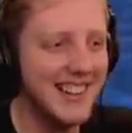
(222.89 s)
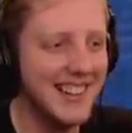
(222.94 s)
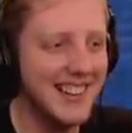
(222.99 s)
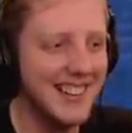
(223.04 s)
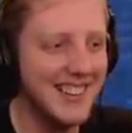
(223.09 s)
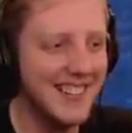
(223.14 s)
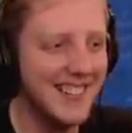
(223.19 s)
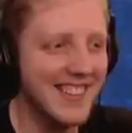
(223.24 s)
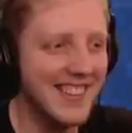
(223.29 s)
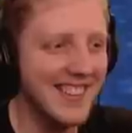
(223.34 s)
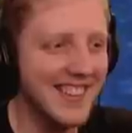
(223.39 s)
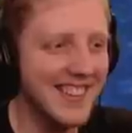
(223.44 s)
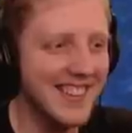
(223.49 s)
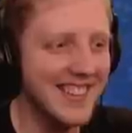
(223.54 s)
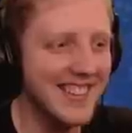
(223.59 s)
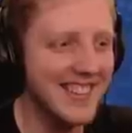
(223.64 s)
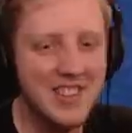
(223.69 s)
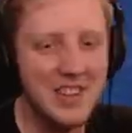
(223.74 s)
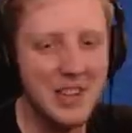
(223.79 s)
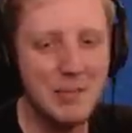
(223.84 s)
Oh my god.
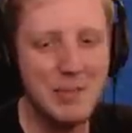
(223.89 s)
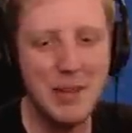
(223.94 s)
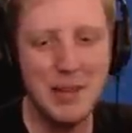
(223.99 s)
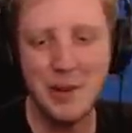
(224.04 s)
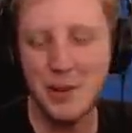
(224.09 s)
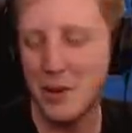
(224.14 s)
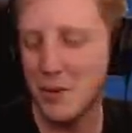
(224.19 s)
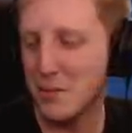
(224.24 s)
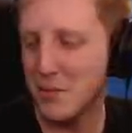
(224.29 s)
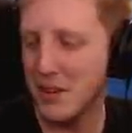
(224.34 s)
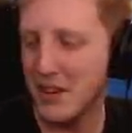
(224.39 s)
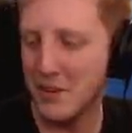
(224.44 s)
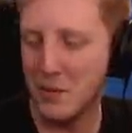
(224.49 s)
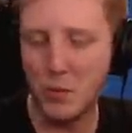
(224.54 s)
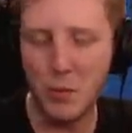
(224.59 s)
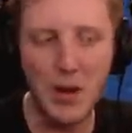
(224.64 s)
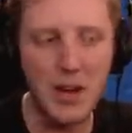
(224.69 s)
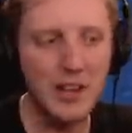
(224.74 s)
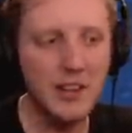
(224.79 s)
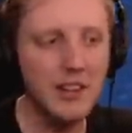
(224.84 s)
GPU
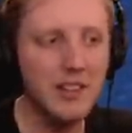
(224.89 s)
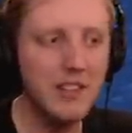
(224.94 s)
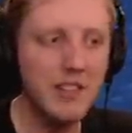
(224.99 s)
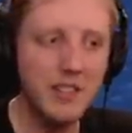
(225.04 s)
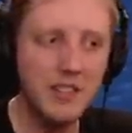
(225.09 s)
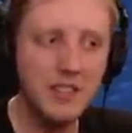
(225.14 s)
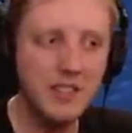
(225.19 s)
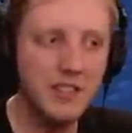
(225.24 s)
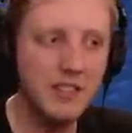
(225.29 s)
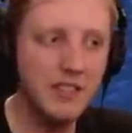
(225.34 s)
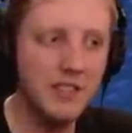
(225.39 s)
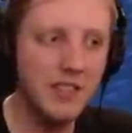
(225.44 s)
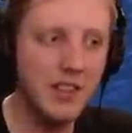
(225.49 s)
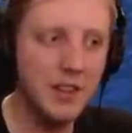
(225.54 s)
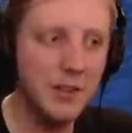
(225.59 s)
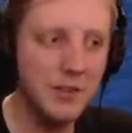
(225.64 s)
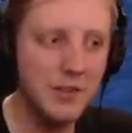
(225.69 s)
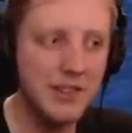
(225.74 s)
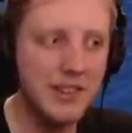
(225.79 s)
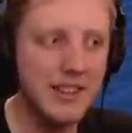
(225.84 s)
upgrade when? I
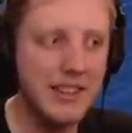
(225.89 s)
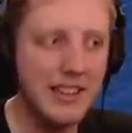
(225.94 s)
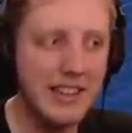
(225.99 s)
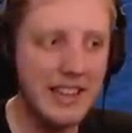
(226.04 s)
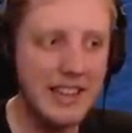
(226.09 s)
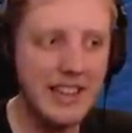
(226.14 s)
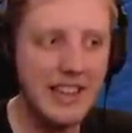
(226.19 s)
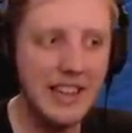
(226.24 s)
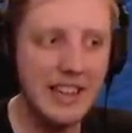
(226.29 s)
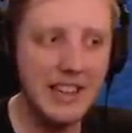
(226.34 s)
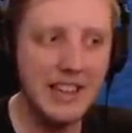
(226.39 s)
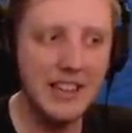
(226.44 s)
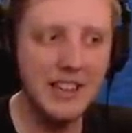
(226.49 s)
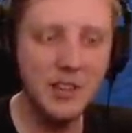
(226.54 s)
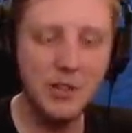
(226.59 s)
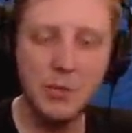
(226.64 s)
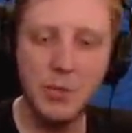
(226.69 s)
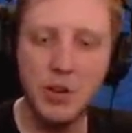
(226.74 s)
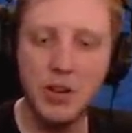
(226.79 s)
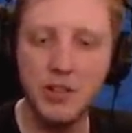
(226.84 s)
don't
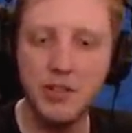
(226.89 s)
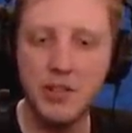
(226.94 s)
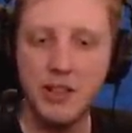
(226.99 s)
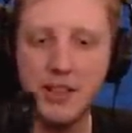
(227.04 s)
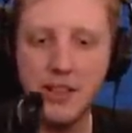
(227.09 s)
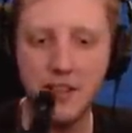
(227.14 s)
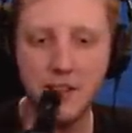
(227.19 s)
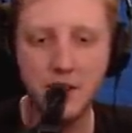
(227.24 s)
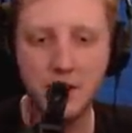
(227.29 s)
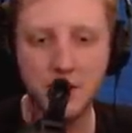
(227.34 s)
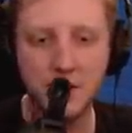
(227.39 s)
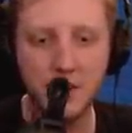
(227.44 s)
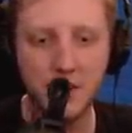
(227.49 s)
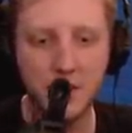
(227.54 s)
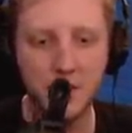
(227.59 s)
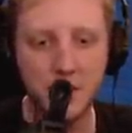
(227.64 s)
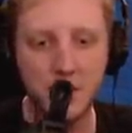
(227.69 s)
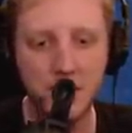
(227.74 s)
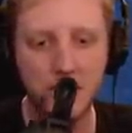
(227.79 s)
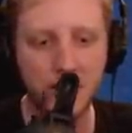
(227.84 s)
need one right now, so I
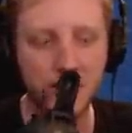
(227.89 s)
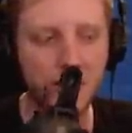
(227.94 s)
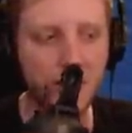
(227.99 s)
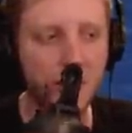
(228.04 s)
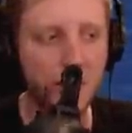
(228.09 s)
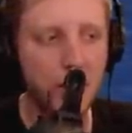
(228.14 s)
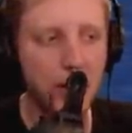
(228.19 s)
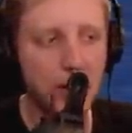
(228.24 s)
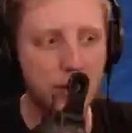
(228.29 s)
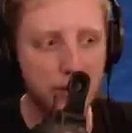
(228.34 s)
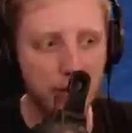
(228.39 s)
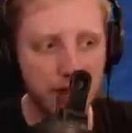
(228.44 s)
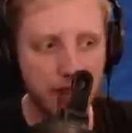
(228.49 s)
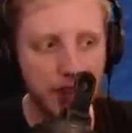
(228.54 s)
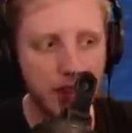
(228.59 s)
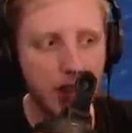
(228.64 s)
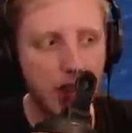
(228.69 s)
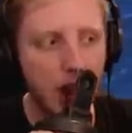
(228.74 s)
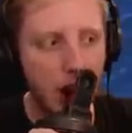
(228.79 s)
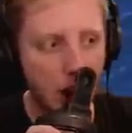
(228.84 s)
don't want to spend
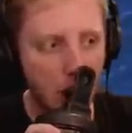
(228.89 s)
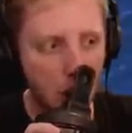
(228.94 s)
money.